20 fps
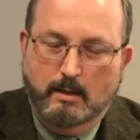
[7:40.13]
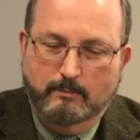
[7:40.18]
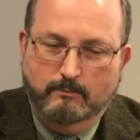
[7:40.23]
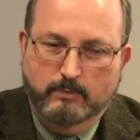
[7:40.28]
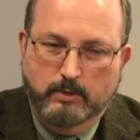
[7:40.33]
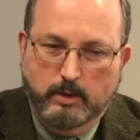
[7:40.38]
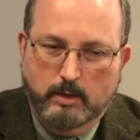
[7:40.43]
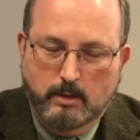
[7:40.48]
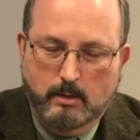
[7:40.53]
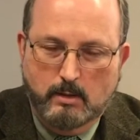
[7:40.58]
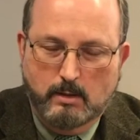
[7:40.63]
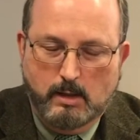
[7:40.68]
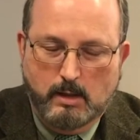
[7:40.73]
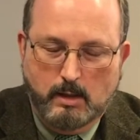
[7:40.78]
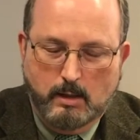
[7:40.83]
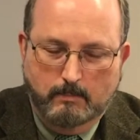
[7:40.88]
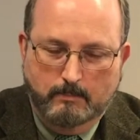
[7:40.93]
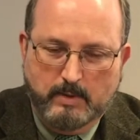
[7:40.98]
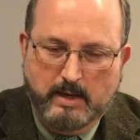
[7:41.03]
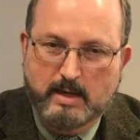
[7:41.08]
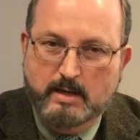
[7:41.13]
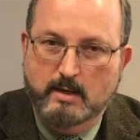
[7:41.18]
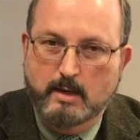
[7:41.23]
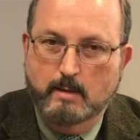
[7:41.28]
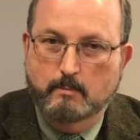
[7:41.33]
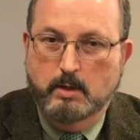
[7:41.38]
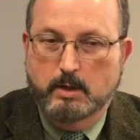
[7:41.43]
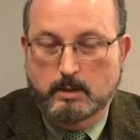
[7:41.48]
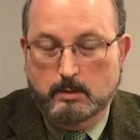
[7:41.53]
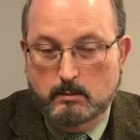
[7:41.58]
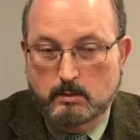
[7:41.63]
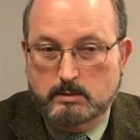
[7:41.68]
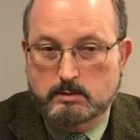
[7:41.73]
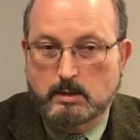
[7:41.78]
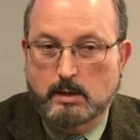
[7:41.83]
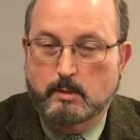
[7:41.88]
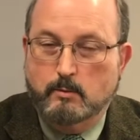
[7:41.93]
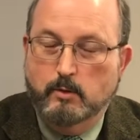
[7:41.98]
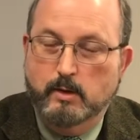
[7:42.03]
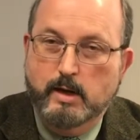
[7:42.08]
the pandemic. Looks
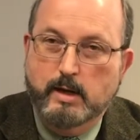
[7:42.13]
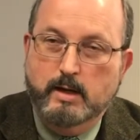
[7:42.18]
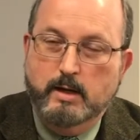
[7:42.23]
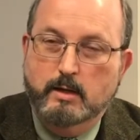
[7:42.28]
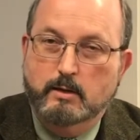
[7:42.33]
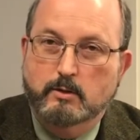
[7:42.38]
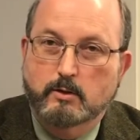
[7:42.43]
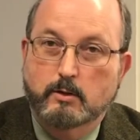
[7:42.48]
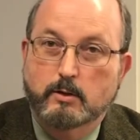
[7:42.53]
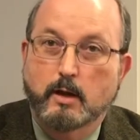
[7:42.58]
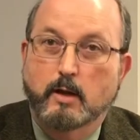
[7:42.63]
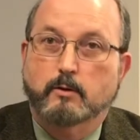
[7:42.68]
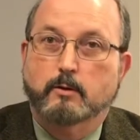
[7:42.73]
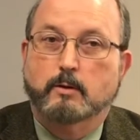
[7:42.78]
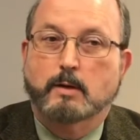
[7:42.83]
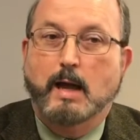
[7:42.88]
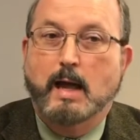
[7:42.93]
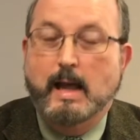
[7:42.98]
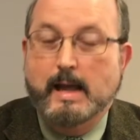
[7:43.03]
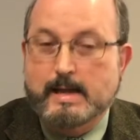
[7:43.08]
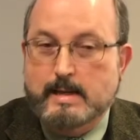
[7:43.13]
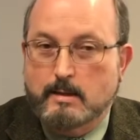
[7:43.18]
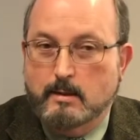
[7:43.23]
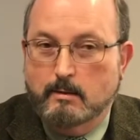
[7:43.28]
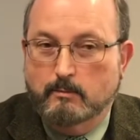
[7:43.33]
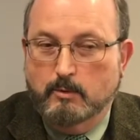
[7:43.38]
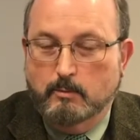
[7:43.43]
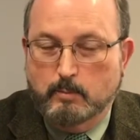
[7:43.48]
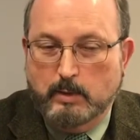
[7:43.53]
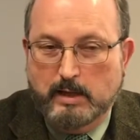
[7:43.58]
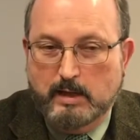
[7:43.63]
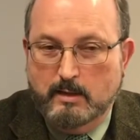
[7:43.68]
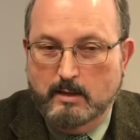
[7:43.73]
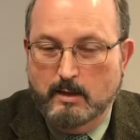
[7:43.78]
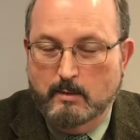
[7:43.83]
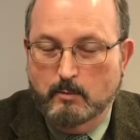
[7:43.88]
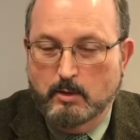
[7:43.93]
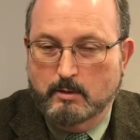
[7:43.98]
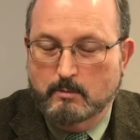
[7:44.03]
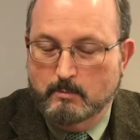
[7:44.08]
like we're headed into another height of the
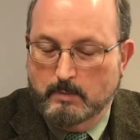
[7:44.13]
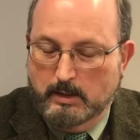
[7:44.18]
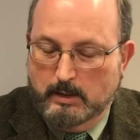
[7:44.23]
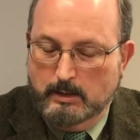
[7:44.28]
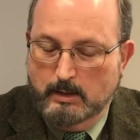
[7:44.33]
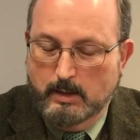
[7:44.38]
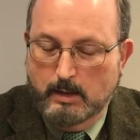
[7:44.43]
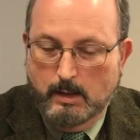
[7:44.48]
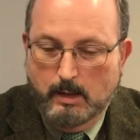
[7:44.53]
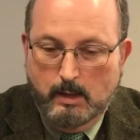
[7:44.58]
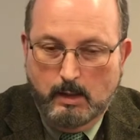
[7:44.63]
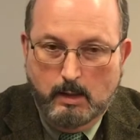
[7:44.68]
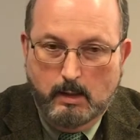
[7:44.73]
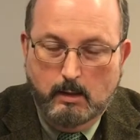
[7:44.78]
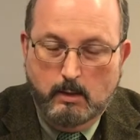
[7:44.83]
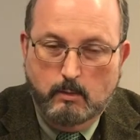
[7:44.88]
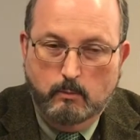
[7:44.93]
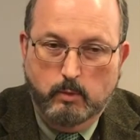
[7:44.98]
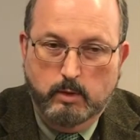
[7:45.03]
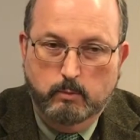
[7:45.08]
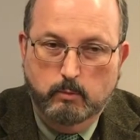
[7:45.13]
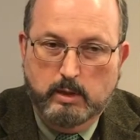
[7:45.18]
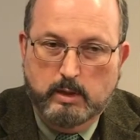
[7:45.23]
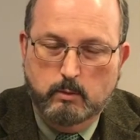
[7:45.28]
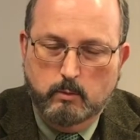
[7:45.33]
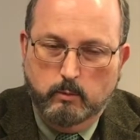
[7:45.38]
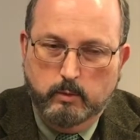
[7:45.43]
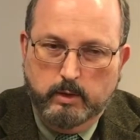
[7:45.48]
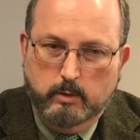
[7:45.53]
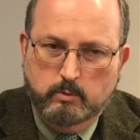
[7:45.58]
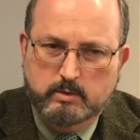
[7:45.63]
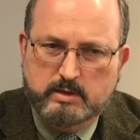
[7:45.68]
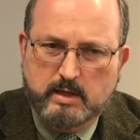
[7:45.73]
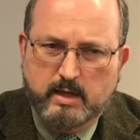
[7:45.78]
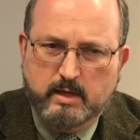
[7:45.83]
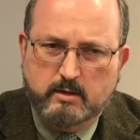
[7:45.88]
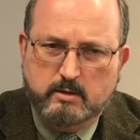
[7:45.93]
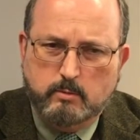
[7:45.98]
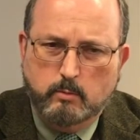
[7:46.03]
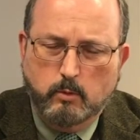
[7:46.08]
pandemic, but when it was at
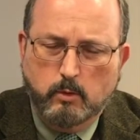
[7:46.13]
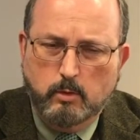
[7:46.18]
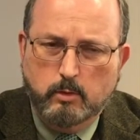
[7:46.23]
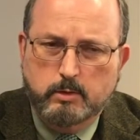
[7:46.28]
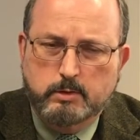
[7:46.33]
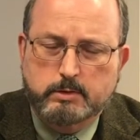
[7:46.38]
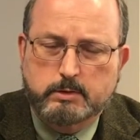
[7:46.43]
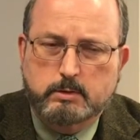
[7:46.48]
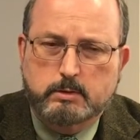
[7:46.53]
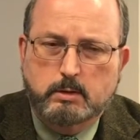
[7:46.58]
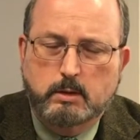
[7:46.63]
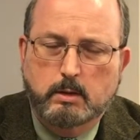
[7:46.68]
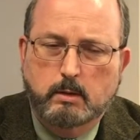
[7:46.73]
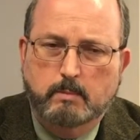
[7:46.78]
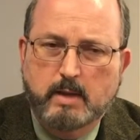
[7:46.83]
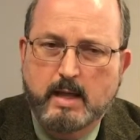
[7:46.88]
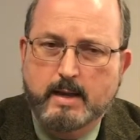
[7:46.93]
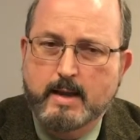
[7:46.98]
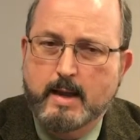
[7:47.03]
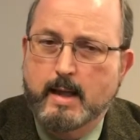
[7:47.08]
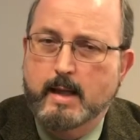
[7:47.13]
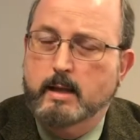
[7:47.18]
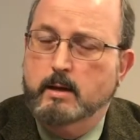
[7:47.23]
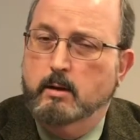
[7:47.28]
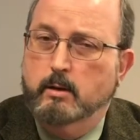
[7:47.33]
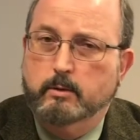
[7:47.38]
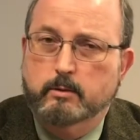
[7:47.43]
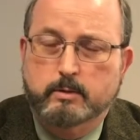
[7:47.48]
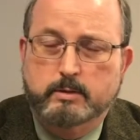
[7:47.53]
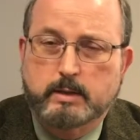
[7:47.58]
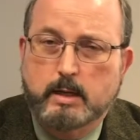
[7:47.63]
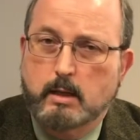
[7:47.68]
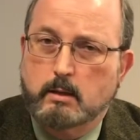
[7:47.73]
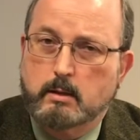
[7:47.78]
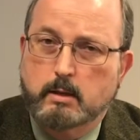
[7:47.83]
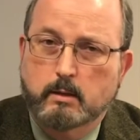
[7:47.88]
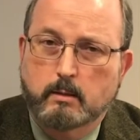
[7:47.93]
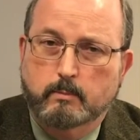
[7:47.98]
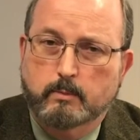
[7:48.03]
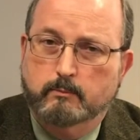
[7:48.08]
its worst, about 900 child
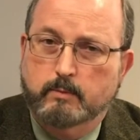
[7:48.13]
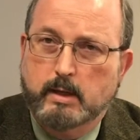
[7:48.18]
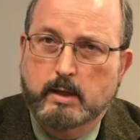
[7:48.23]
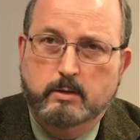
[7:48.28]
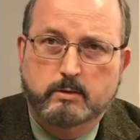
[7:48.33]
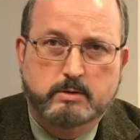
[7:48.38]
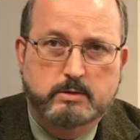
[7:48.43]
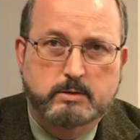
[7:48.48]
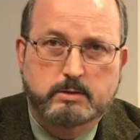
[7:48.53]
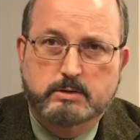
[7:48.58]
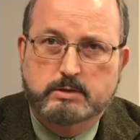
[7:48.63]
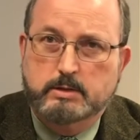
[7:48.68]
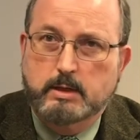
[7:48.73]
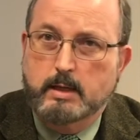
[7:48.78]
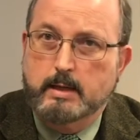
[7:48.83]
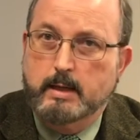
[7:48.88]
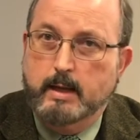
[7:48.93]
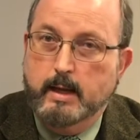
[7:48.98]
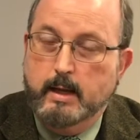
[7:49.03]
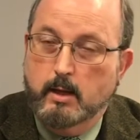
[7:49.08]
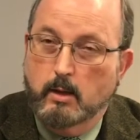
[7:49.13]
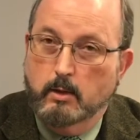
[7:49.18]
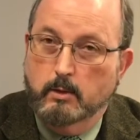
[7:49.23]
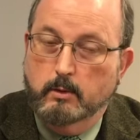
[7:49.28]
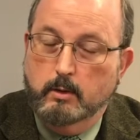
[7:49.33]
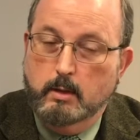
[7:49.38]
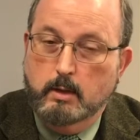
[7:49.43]
care providers just shut down.